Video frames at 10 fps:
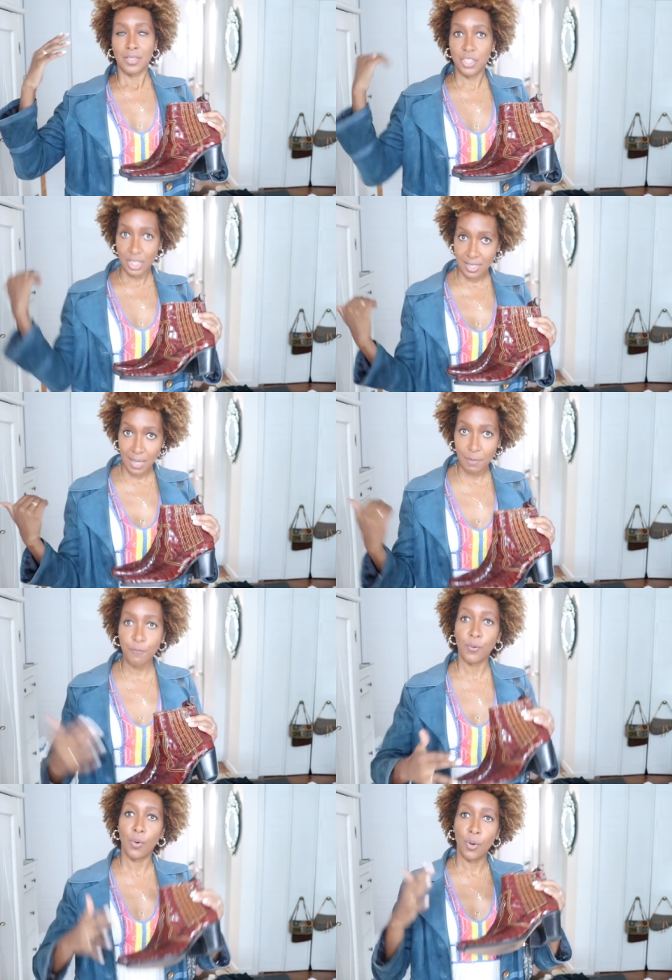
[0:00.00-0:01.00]
Just like
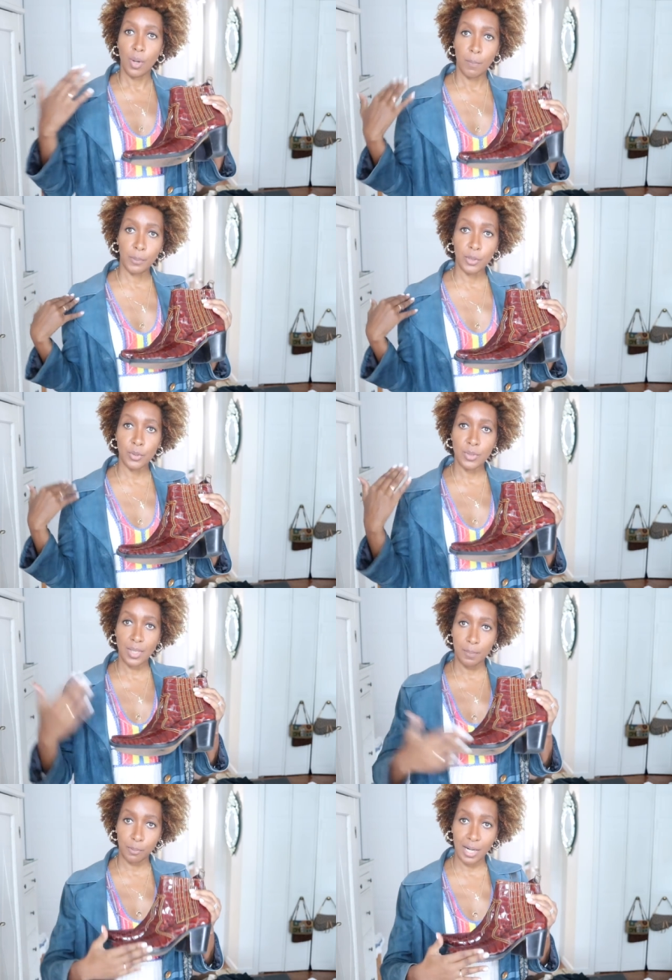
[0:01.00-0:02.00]
before, blues
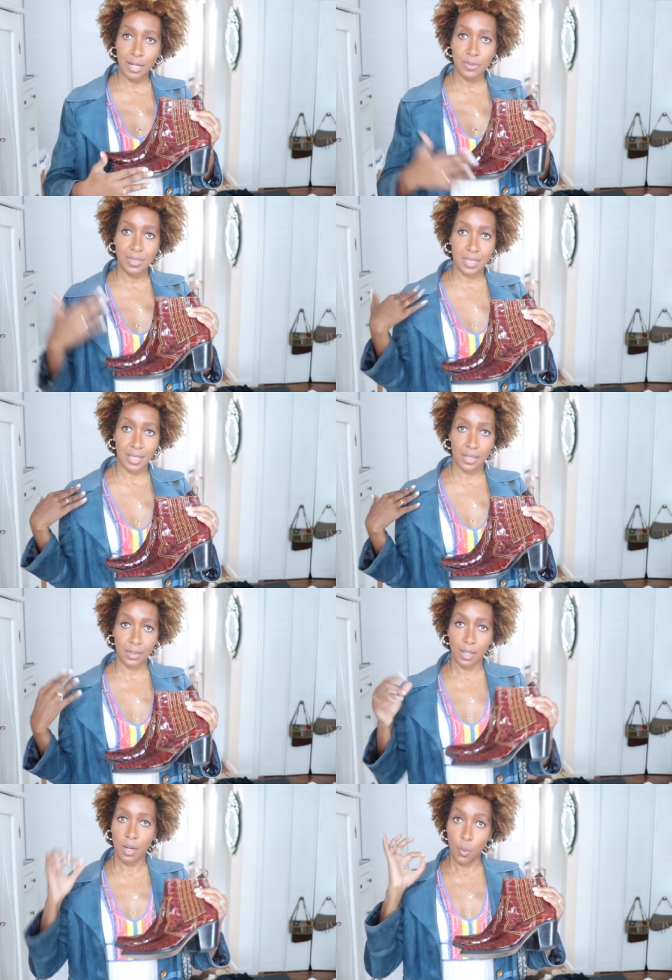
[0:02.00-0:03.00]
and browns
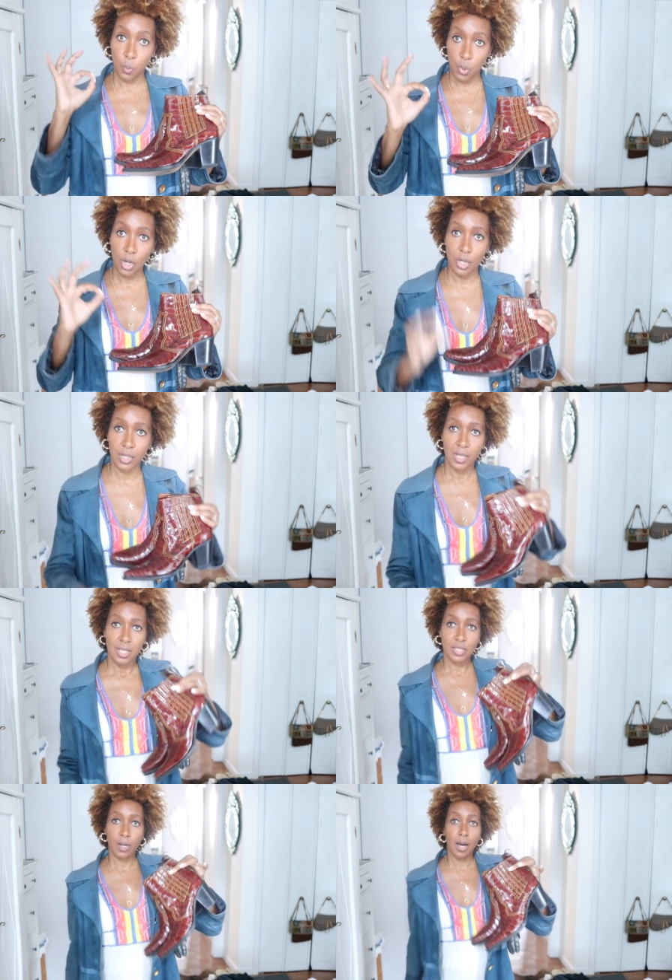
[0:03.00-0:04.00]
together work.
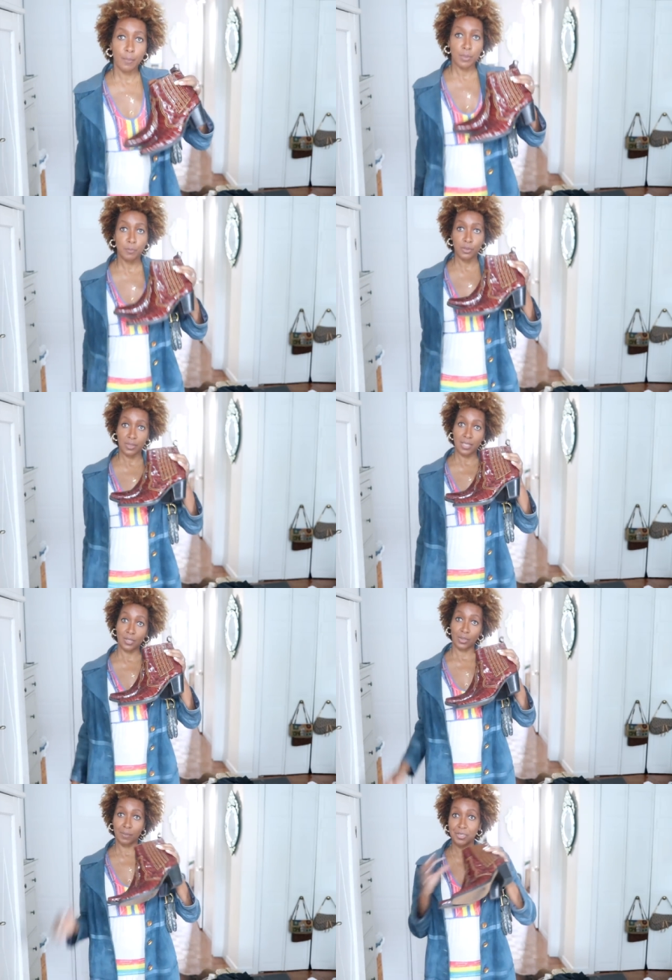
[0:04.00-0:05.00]
So I would put these
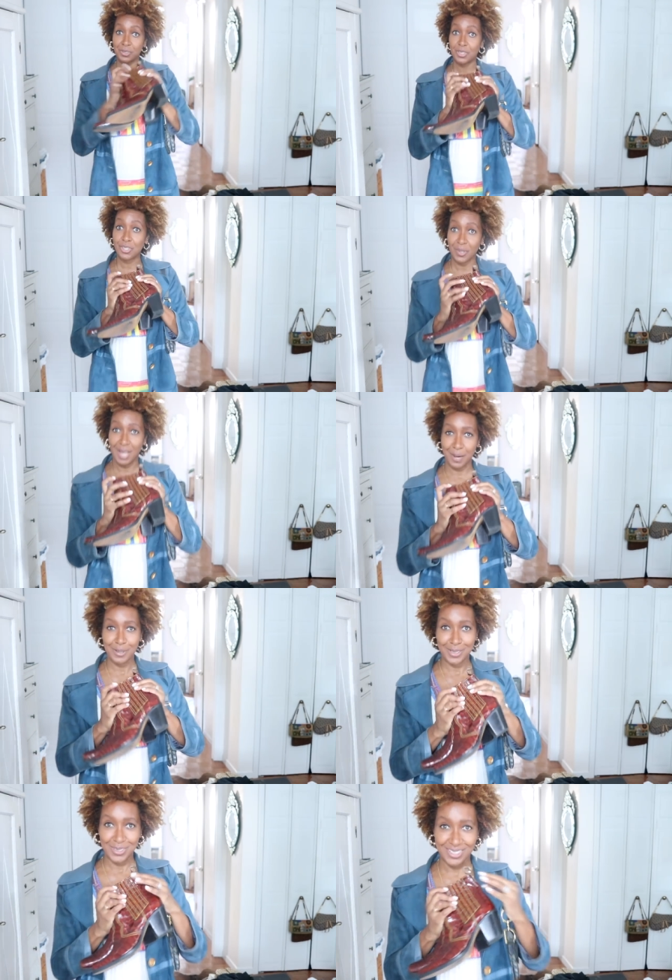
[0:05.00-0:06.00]
on. I'm just going to show you how
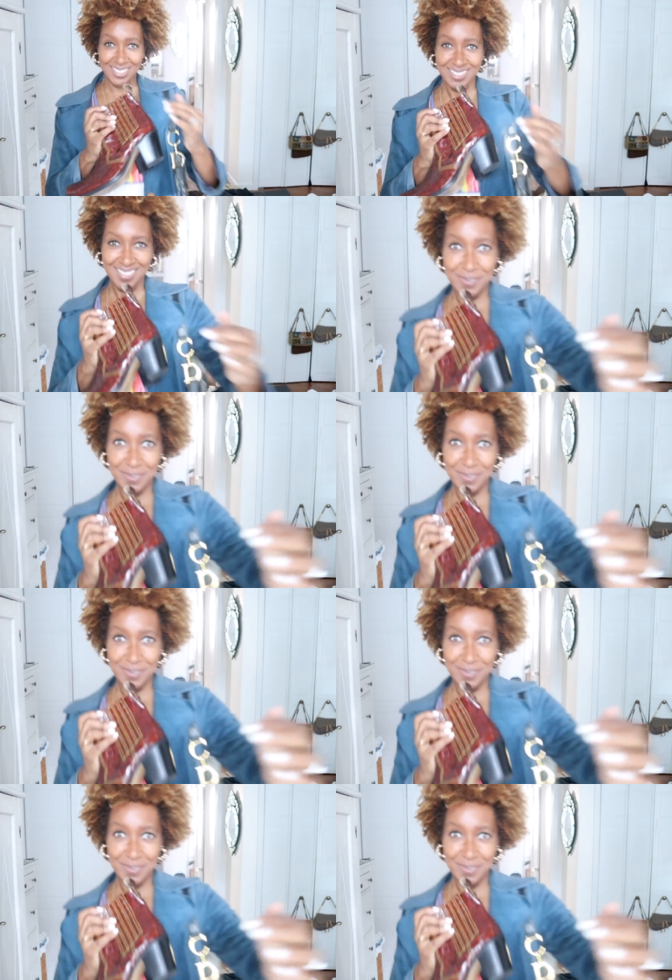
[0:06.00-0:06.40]
it looks.